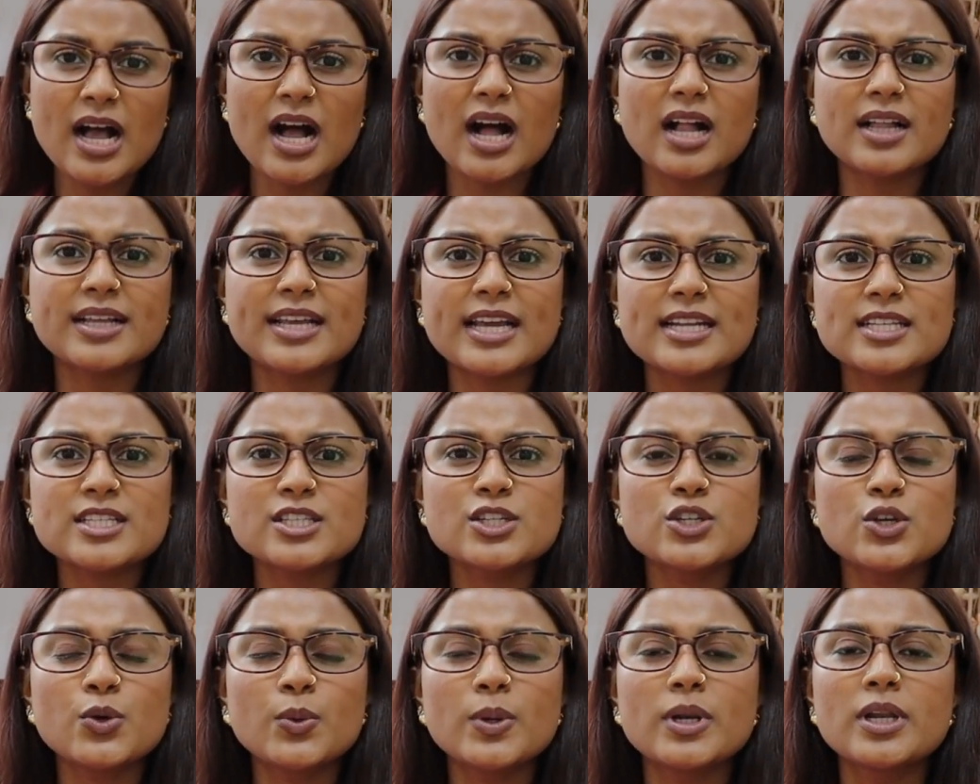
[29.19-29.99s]
I'll get
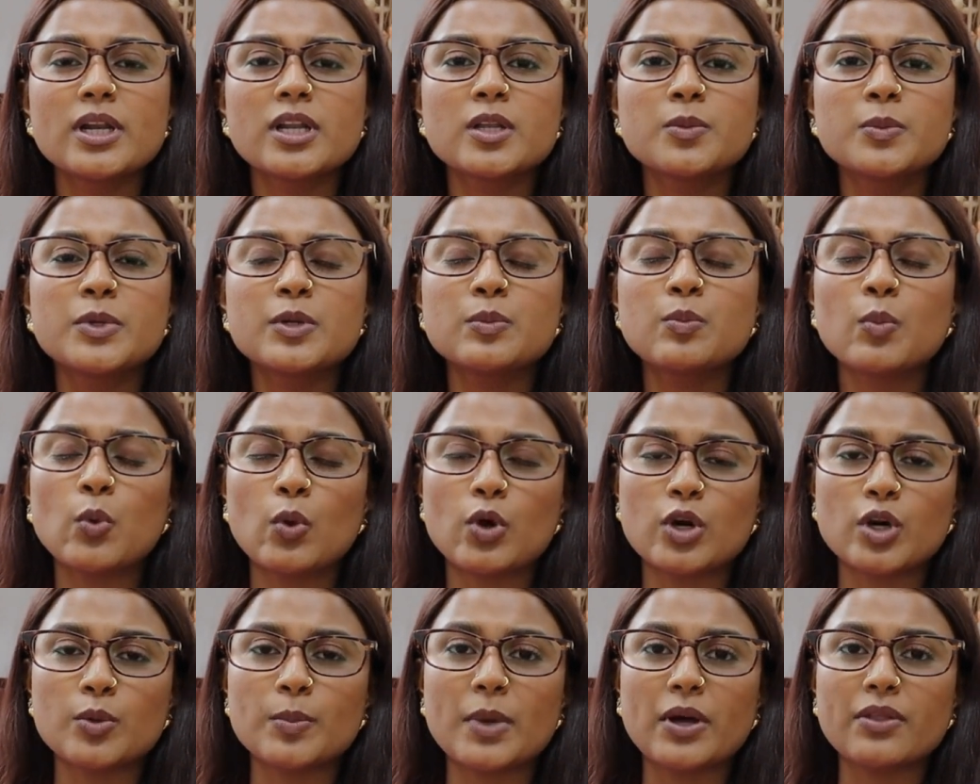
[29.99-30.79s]
to know a little bit
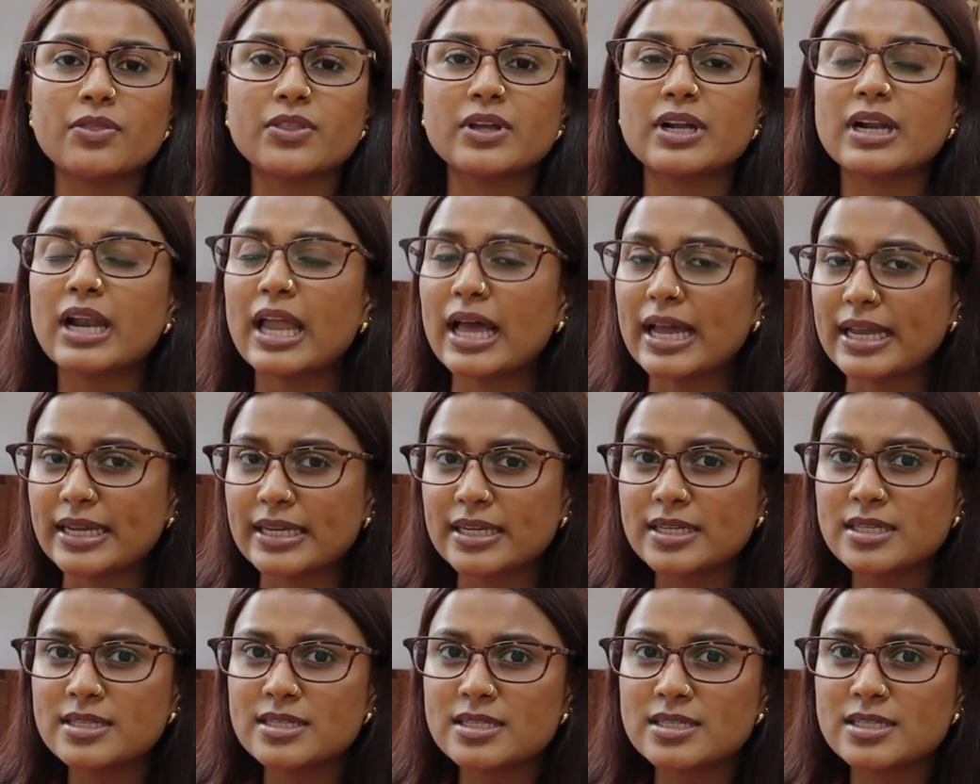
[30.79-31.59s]
more about the
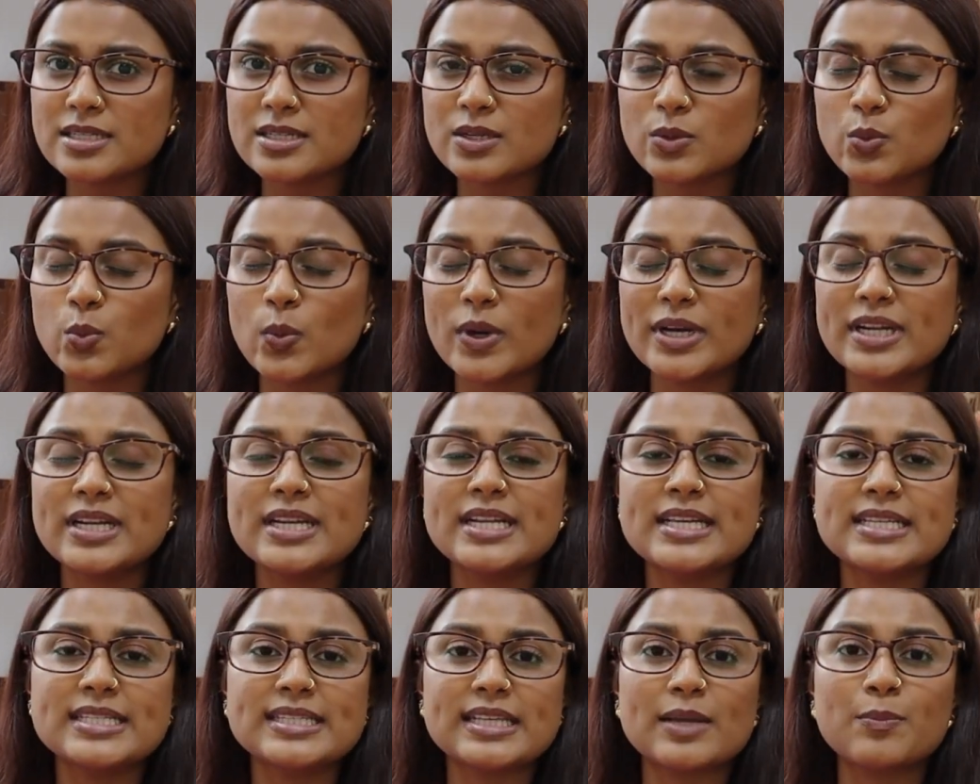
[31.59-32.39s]
client, what it
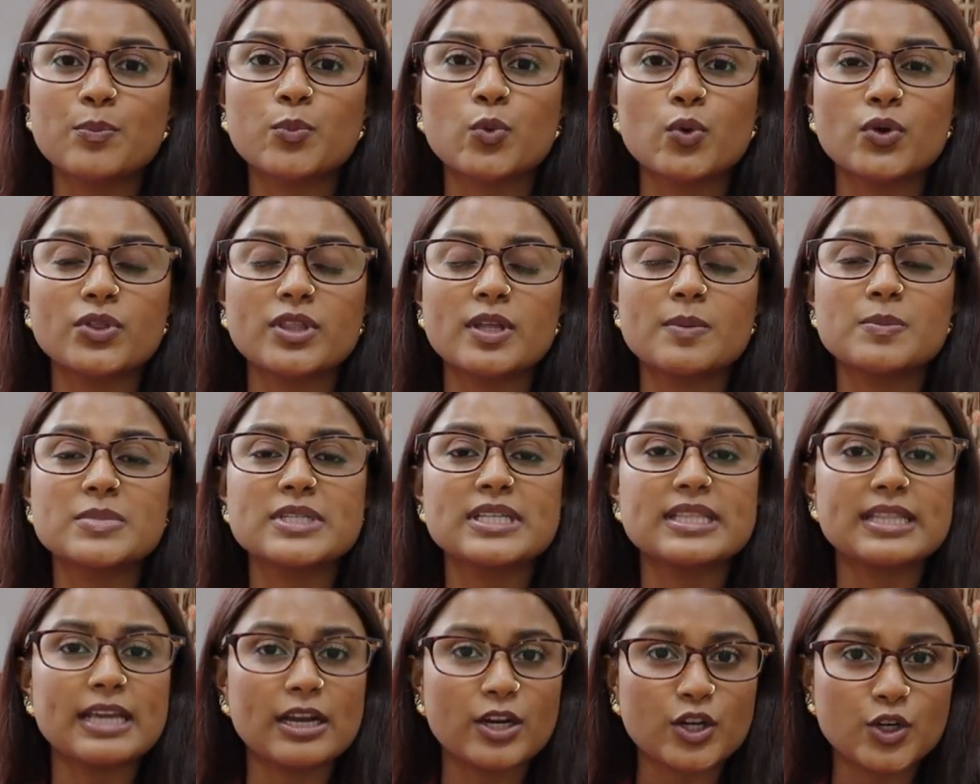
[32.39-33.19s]
is that brought them
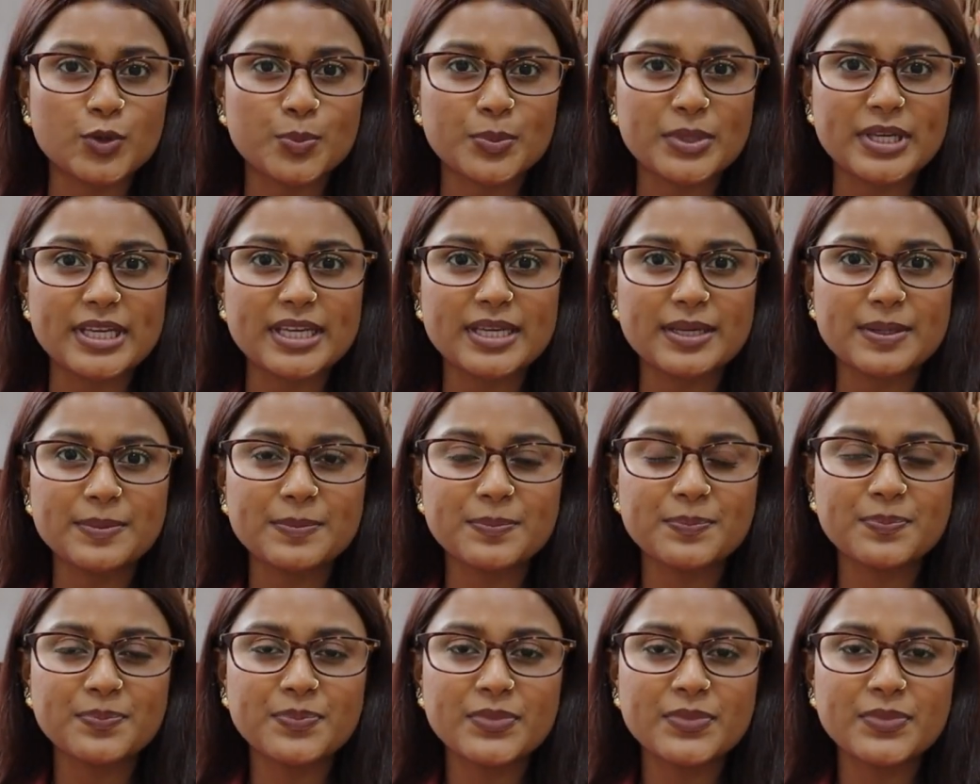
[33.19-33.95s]
to therapy,